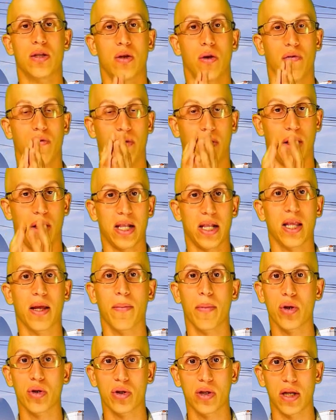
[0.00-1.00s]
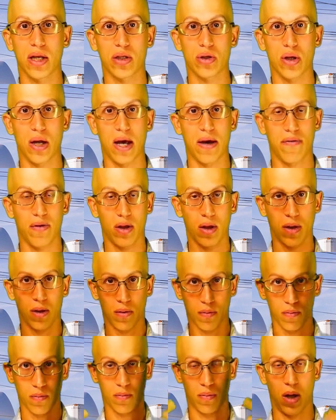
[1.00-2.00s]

So like the emotion that you're having,